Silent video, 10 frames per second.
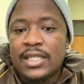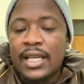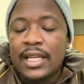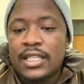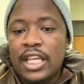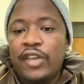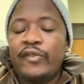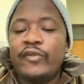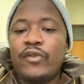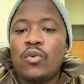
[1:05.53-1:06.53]
that
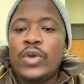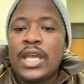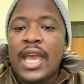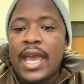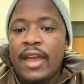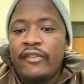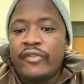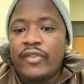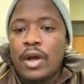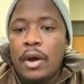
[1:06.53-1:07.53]
if we have
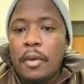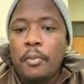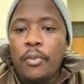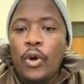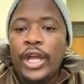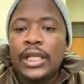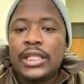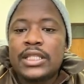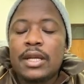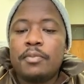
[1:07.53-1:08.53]

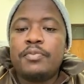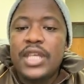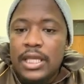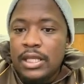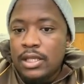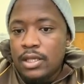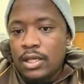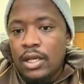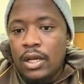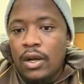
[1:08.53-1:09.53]
point P
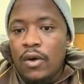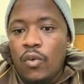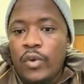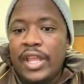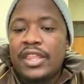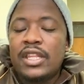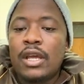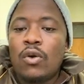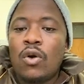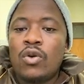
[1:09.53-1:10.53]
with the
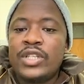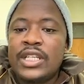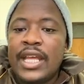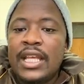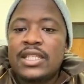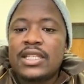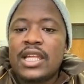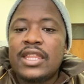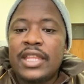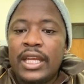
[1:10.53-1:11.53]
coordinates
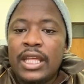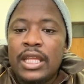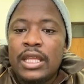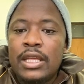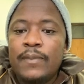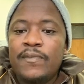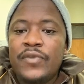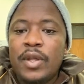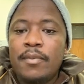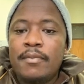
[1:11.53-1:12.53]
3
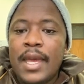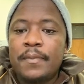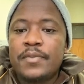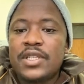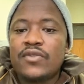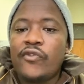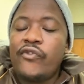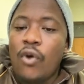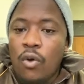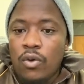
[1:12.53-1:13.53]
maps
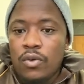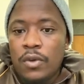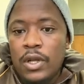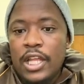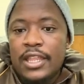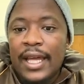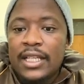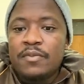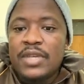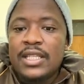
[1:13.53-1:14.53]
4,
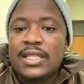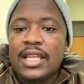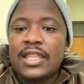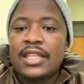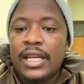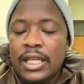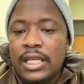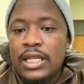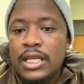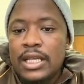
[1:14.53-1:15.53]
that means
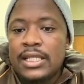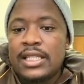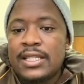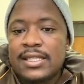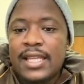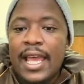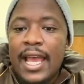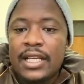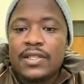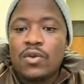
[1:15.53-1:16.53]
3 it is the
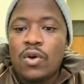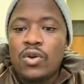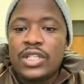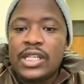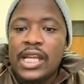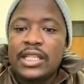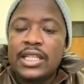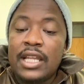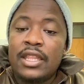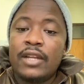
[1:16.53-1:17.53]
x coordinate
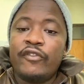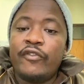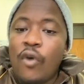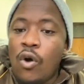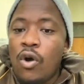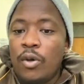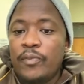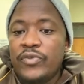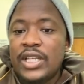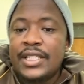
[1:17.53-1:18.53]
and then 4
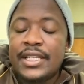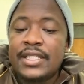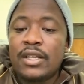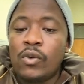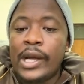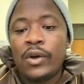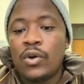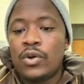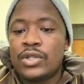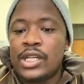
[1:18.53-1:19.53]
it is the y
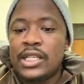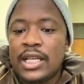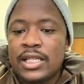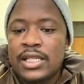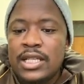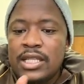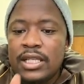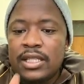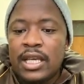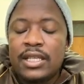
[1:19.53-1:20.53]
coordinate, and then in
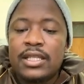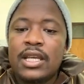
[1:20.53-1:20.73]
this case